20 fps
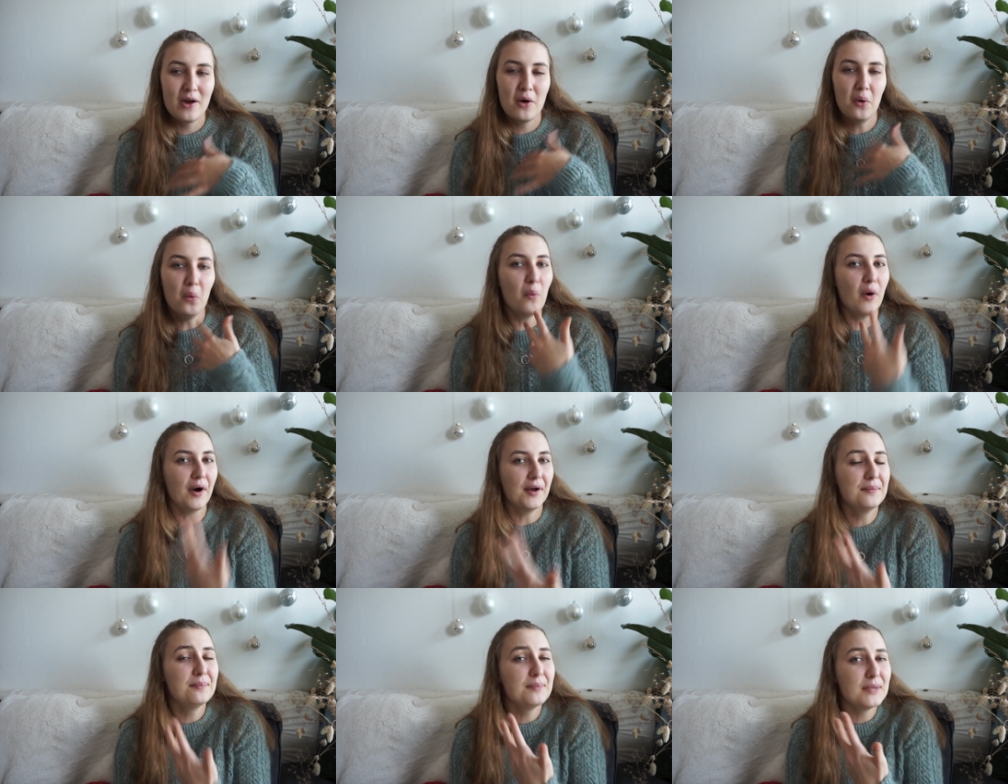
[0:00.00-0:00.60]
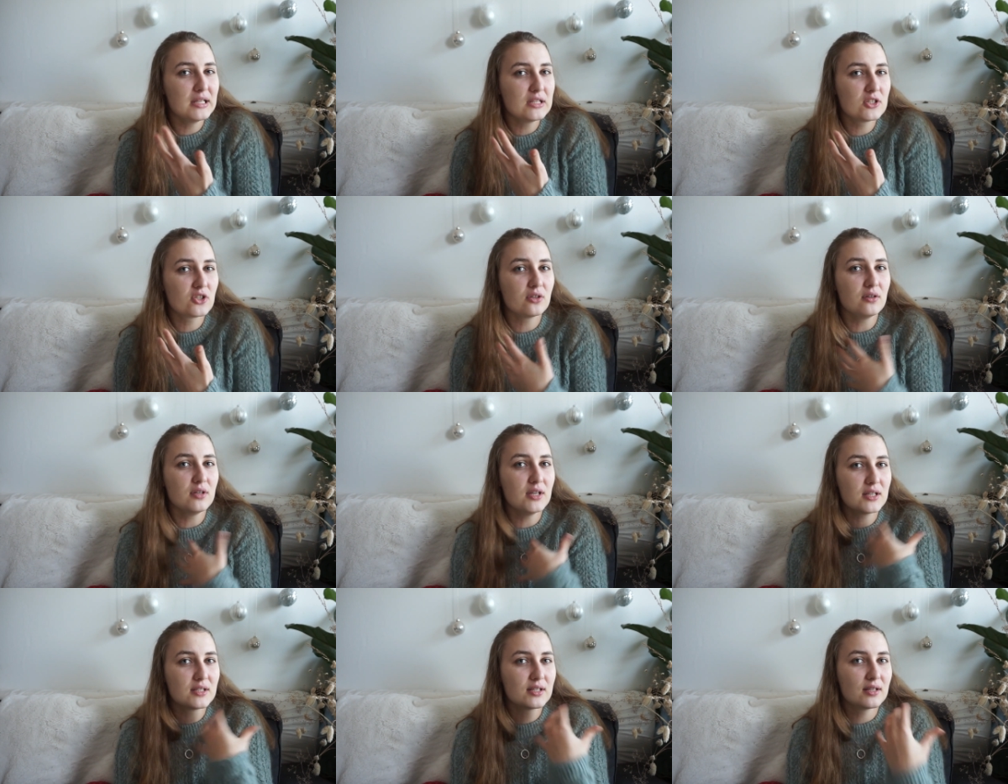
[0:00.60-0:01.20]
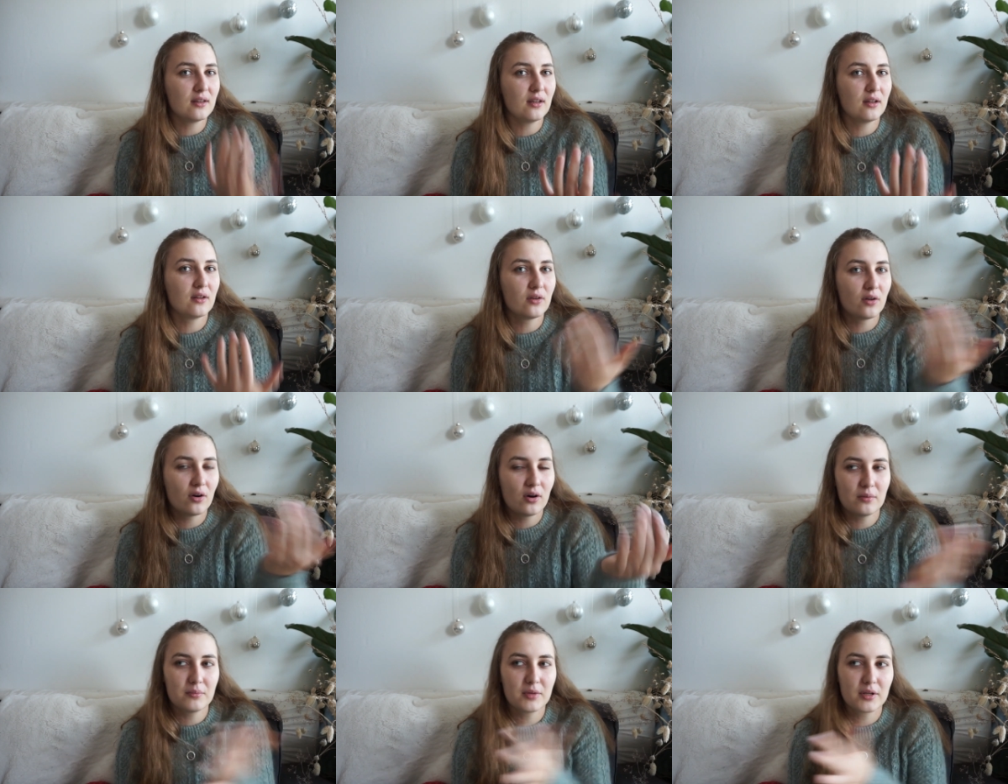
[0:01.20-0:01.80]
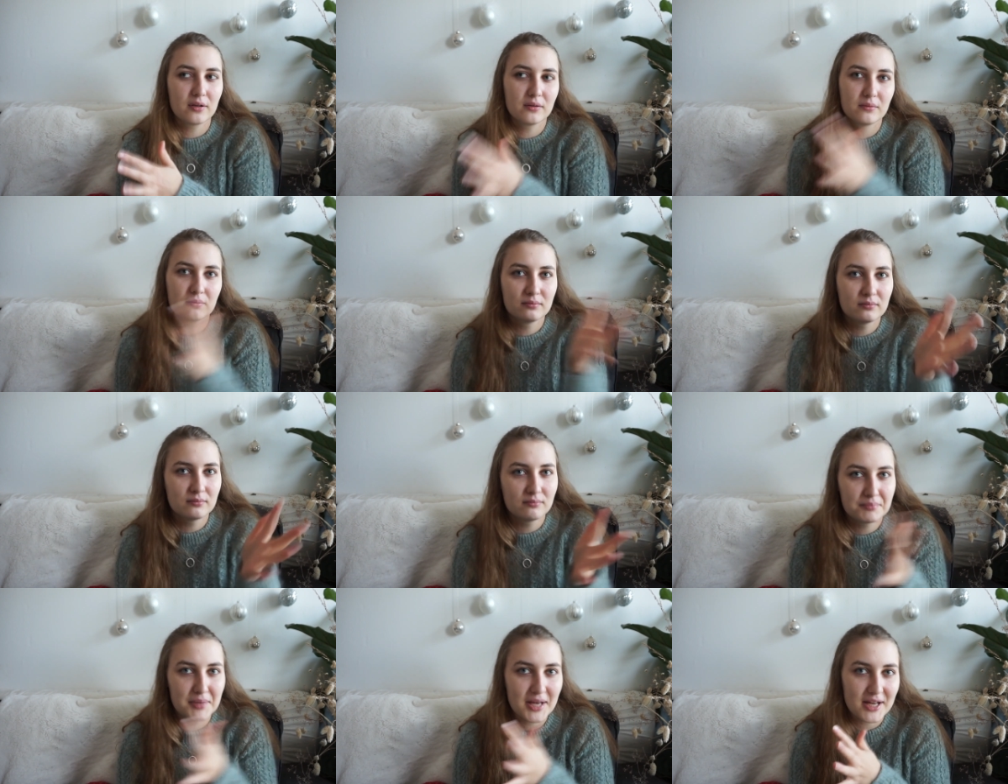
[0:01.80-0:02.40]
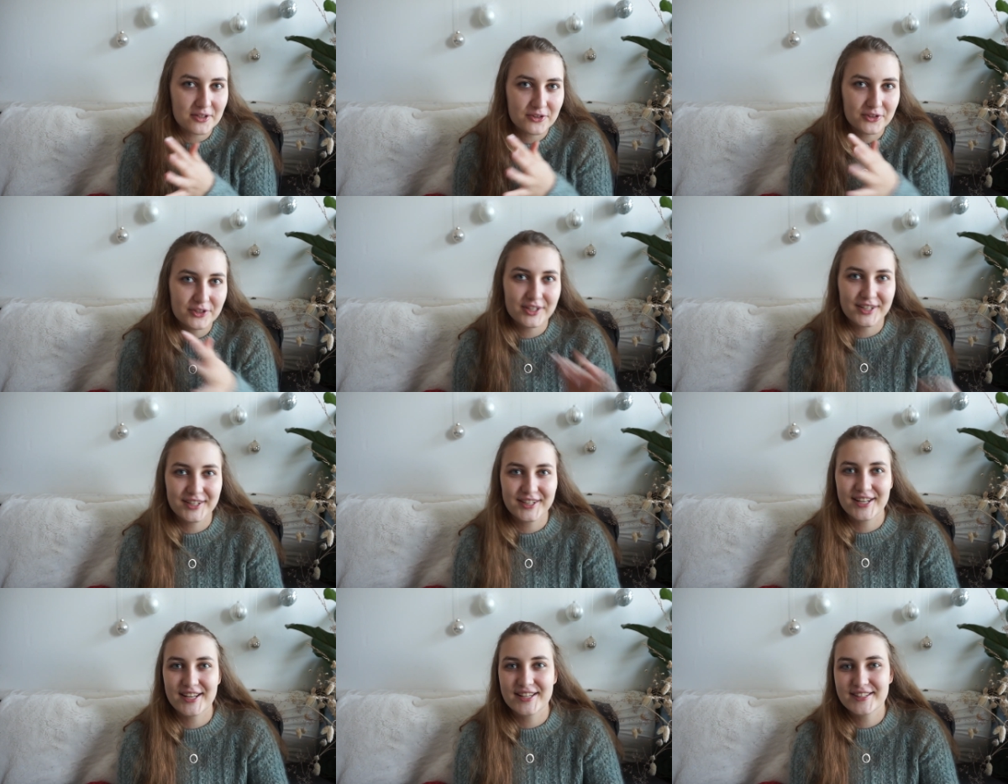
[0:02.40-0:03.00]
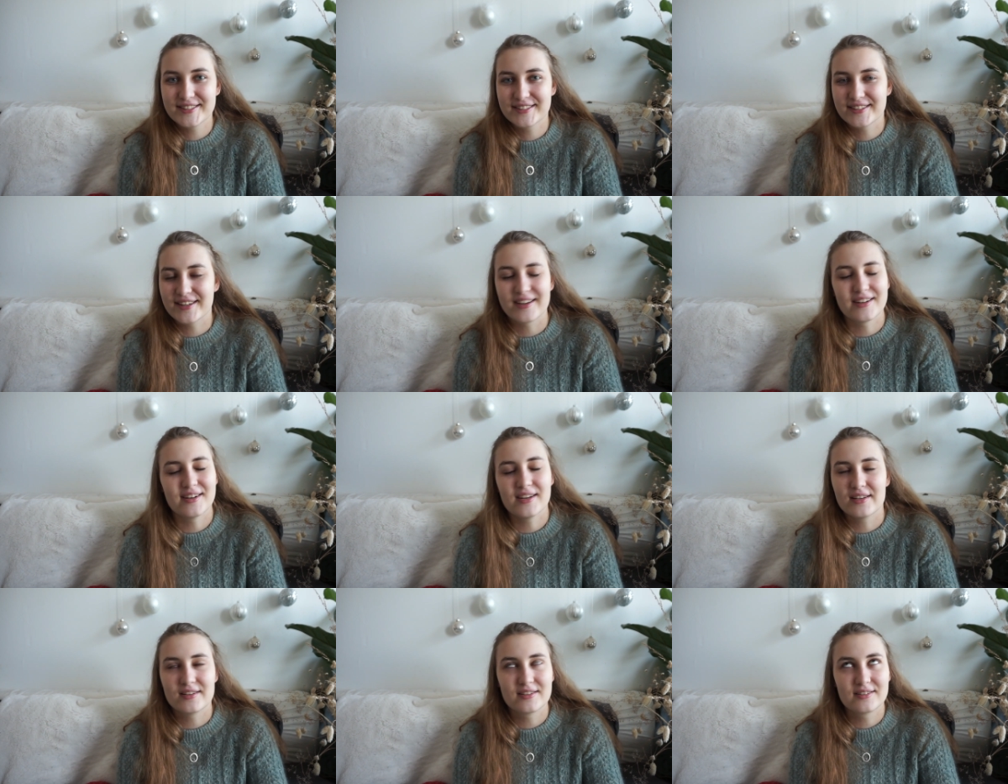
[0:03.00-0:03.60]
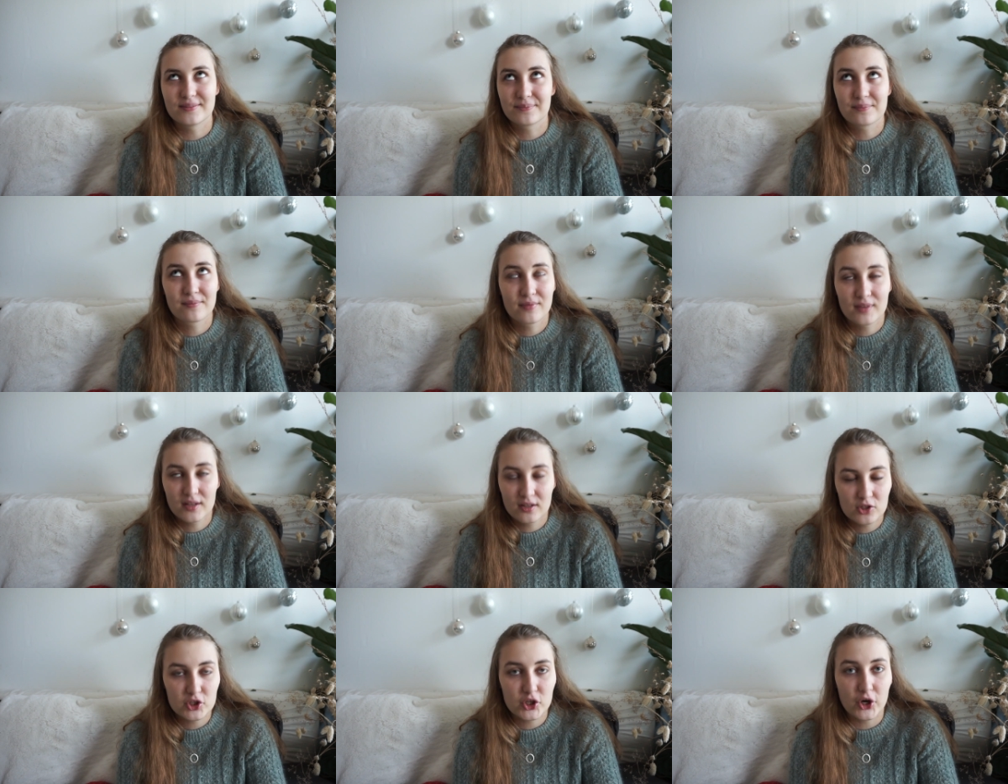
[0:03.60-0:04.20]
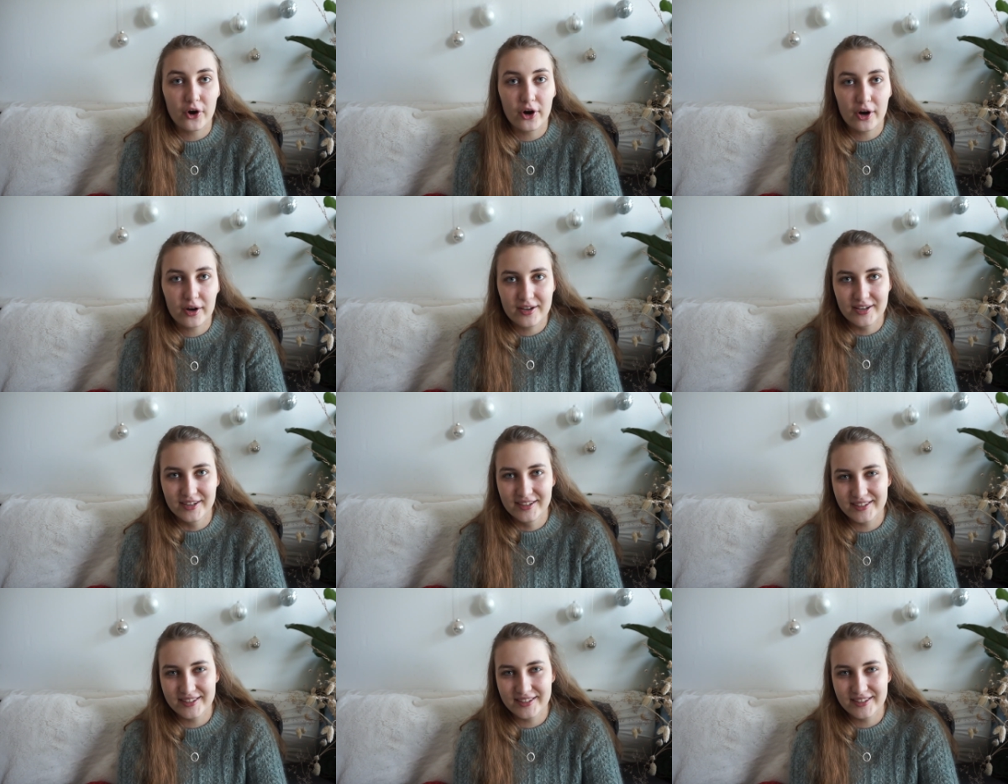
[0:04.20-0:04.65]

want me to knit in the normal pattern, I guess, and talk